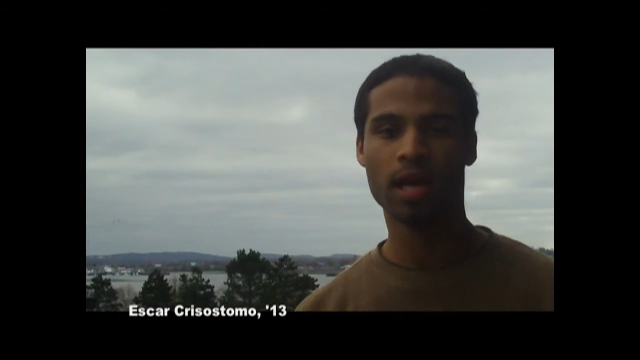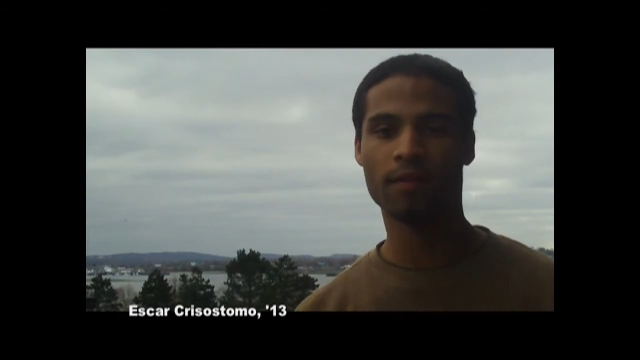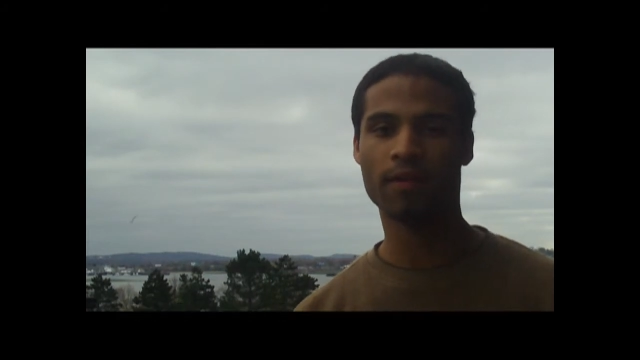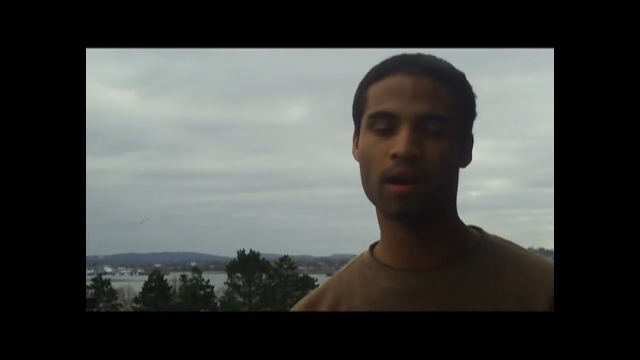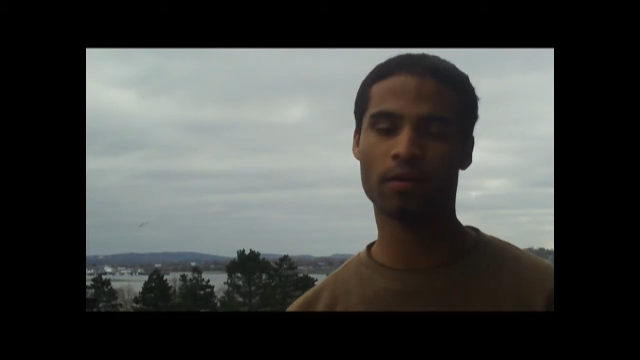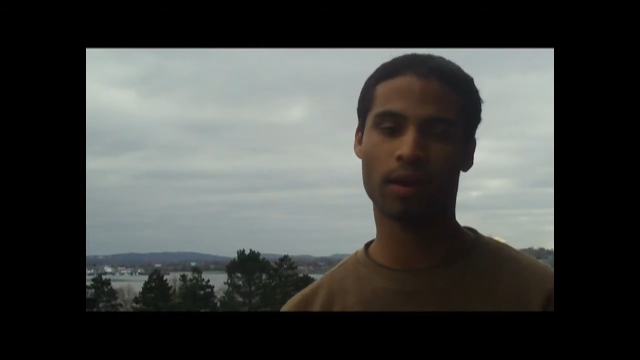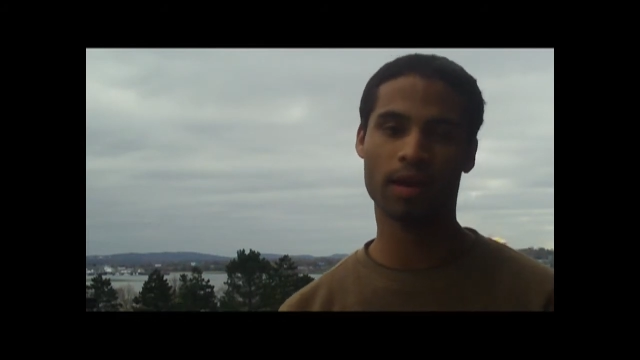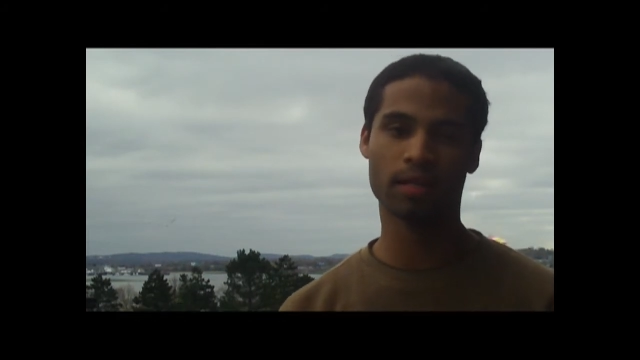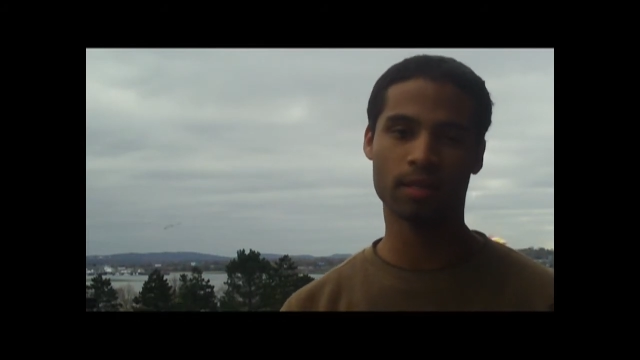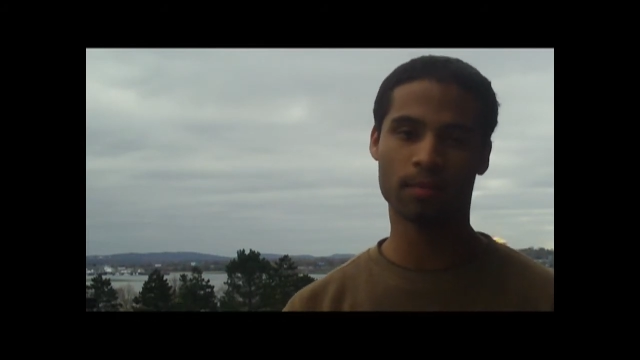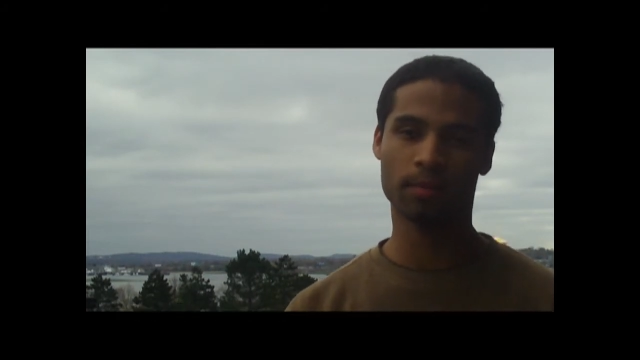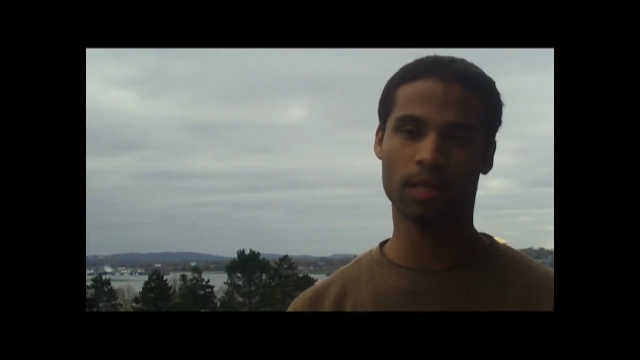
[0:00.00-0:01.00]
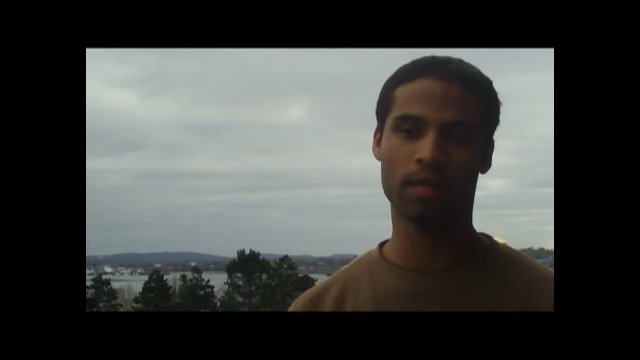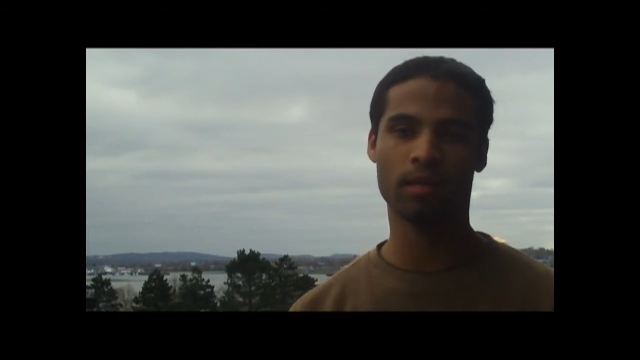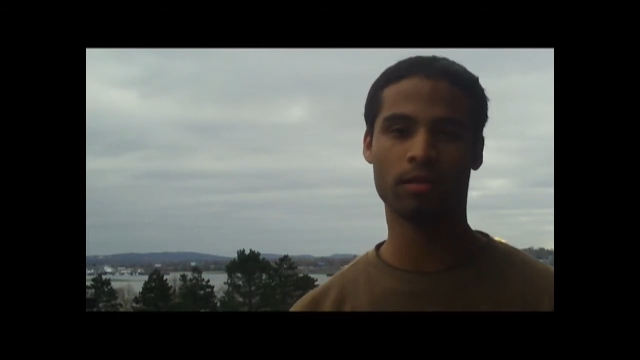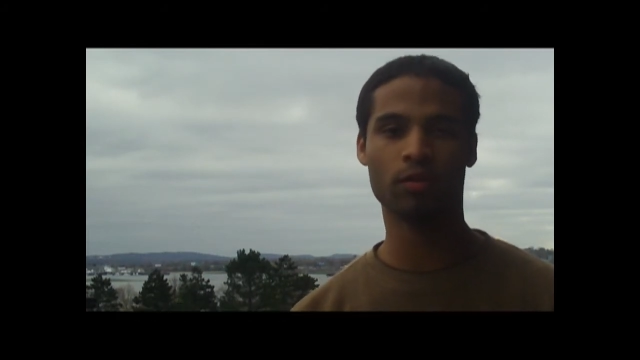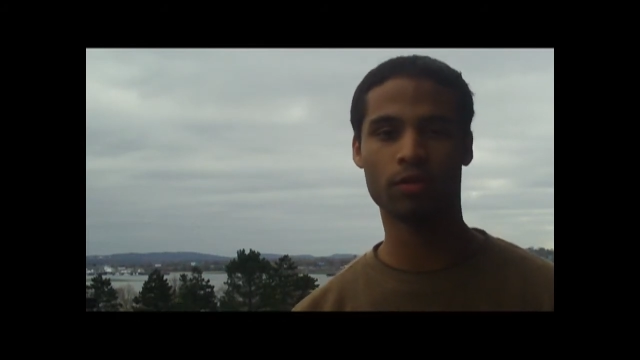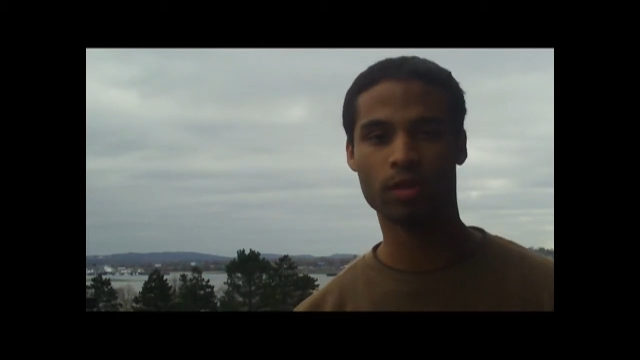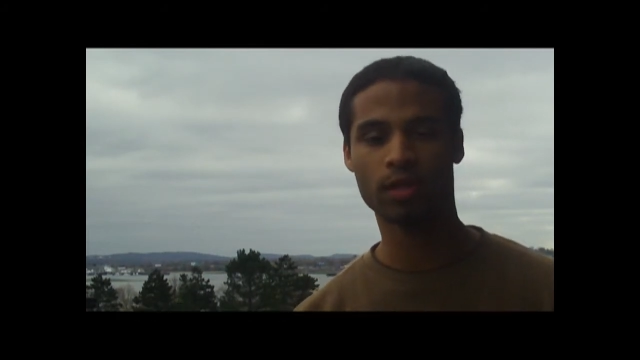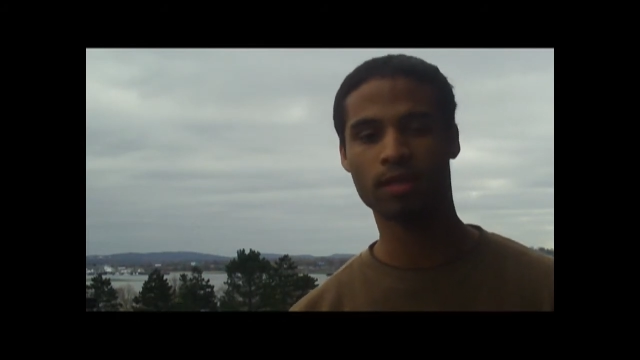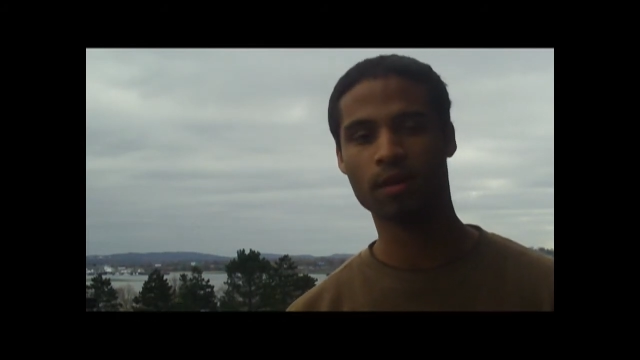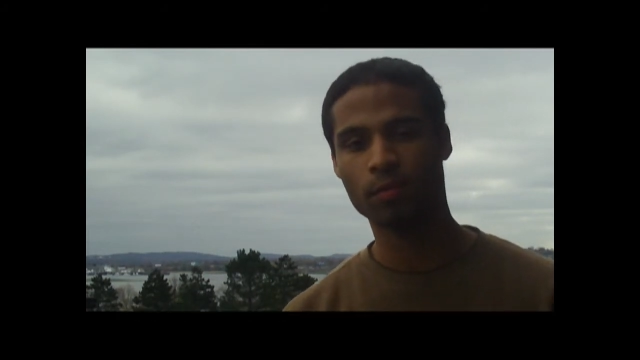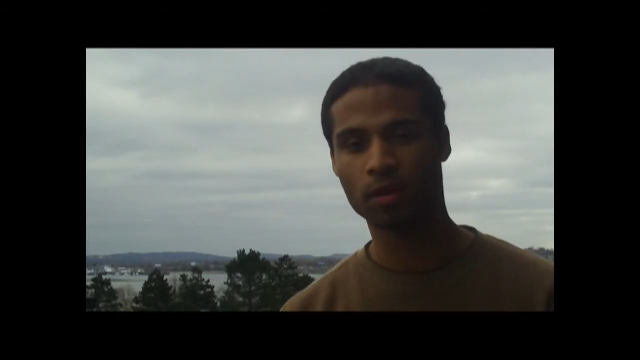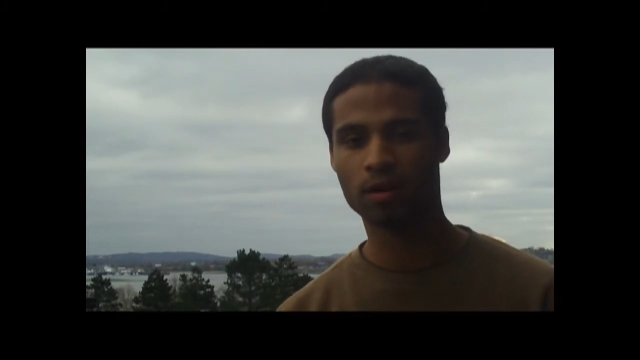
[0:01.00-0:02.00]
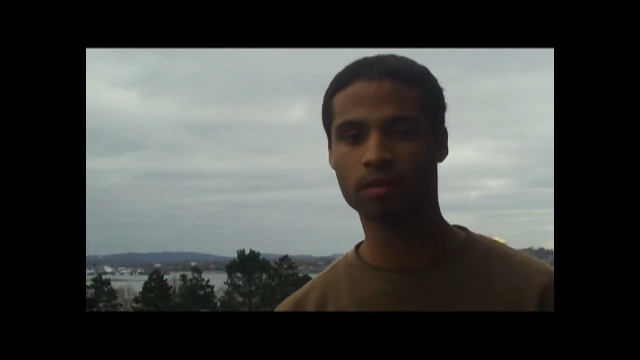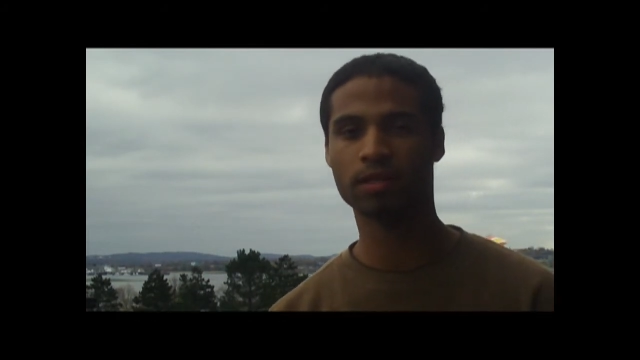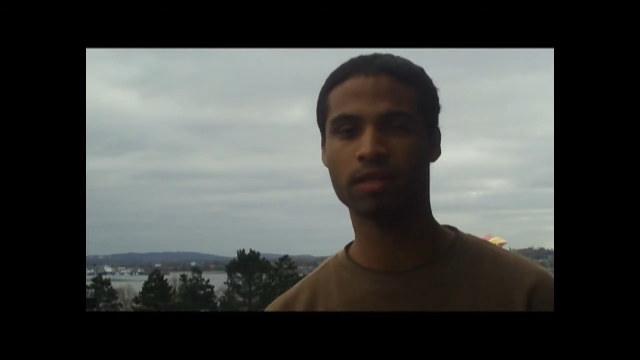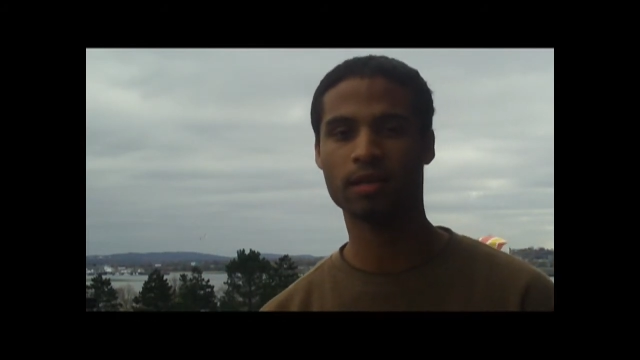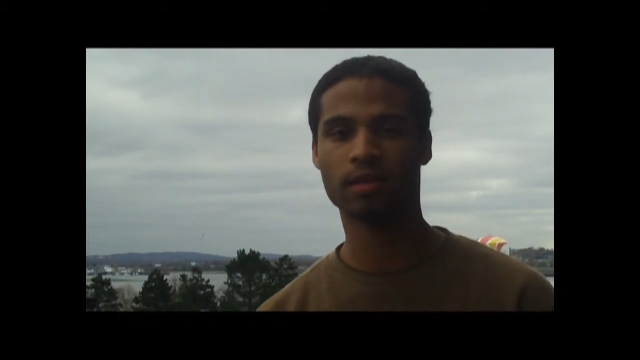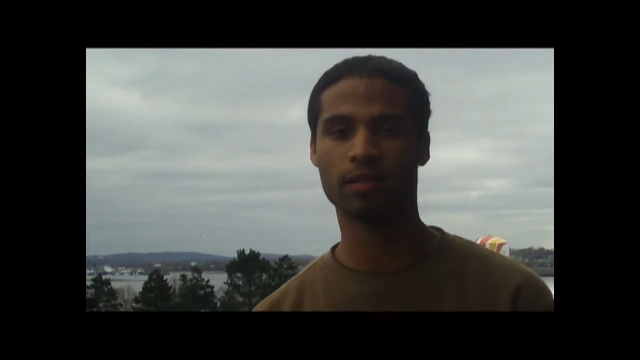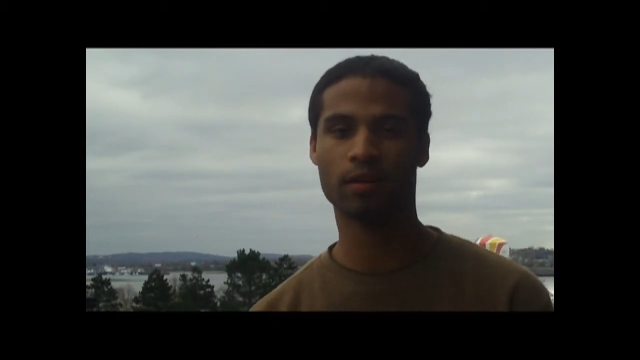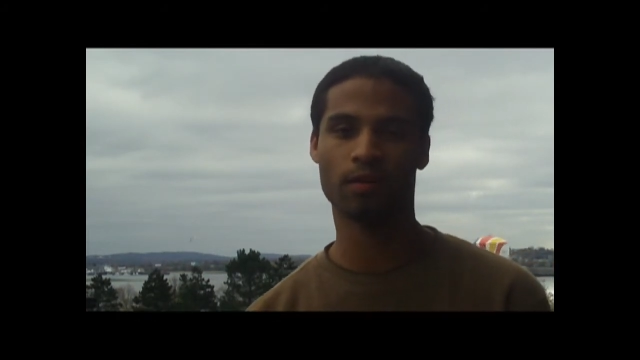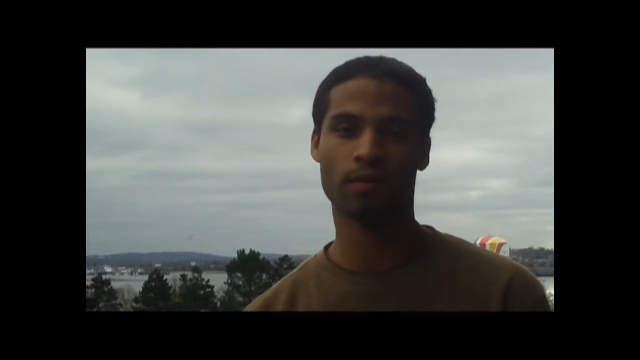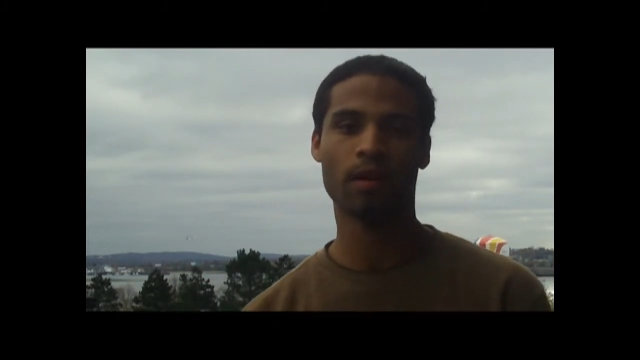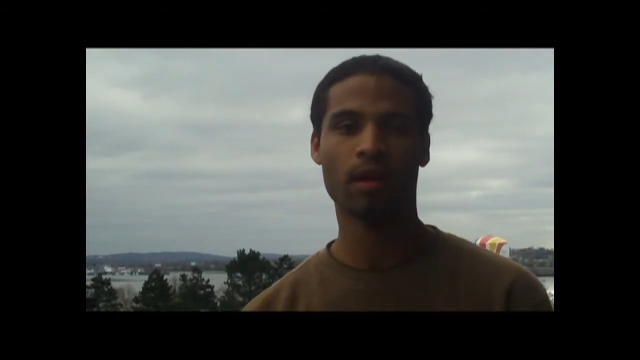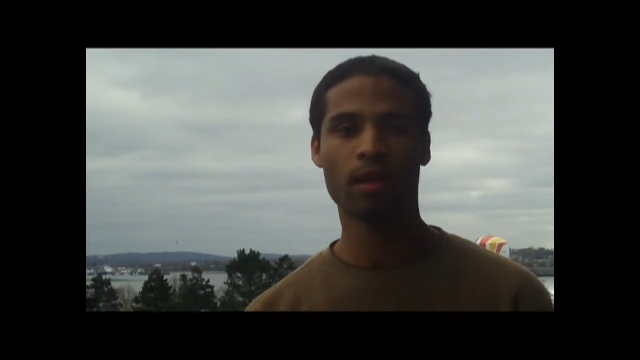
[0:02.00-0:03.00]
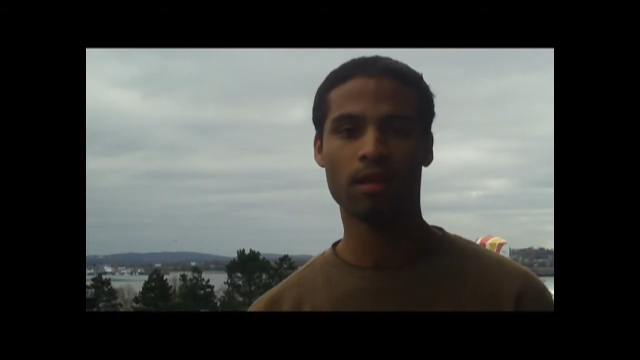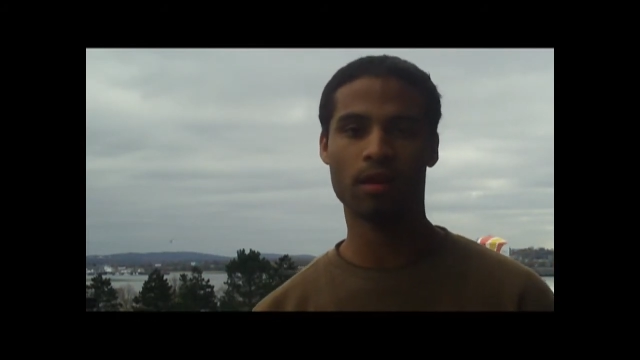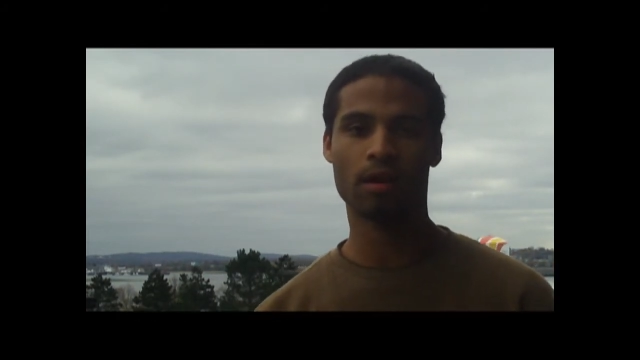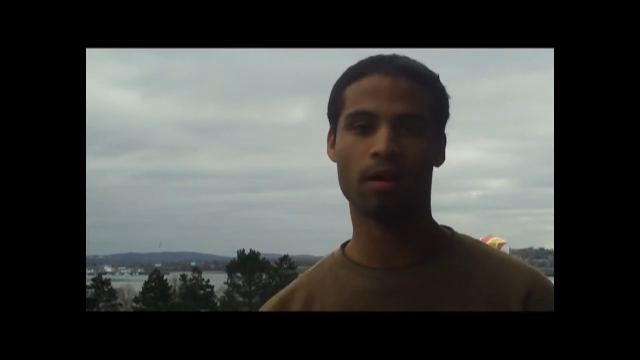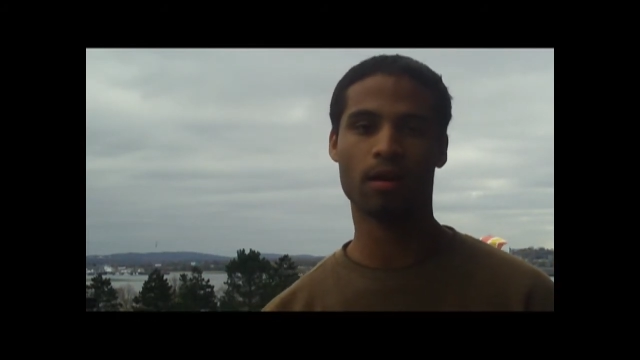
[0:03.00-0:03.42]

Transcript: if I don't get something usually someone else does, so they